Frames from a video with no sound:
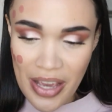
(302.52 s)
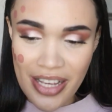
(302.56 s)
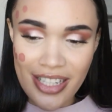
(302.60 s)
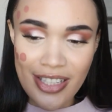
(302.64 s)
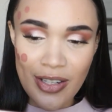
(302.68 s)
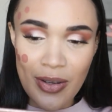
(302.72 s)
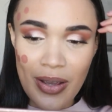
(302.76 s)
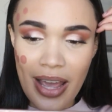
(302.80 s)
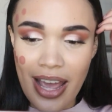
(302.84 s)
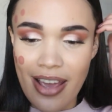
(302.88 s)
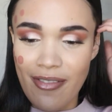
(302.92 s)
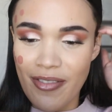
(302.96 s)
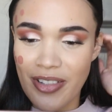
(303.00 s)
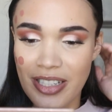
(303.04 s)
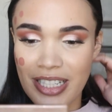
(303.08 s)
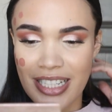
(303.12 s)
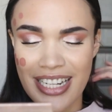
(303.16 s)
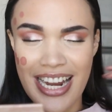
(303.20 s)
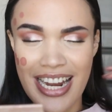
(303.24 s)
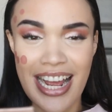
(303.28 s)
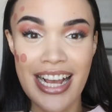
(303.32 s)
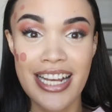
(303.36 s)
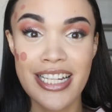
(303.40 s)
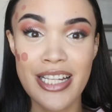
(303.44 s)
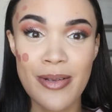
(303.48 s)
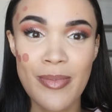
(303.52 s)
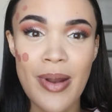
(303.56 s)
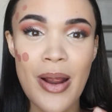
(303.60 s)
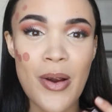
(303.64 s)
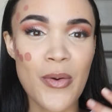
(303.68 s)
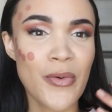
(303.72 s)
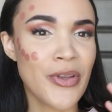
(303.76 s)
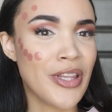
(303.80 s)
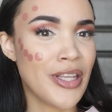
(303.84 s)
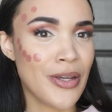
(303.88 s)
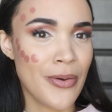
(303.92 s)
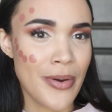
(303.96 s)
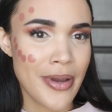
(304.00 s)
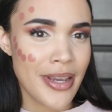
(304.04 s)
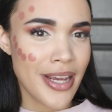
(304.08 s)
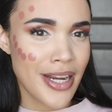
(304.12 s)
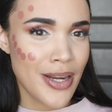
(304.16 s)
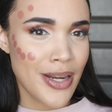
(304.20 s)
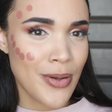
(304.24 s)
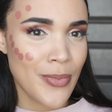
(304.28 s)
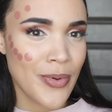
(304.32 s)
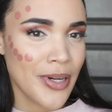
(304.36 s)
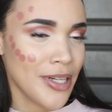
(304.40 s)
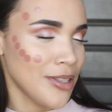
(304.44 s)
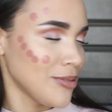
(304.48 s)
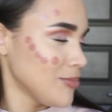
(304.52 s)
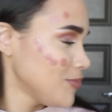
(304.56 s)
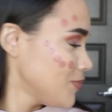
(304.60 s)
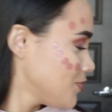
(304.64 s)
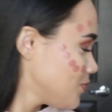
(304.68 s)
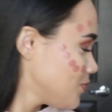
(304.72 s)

it's okay if it's not because I'm not really going anywhere.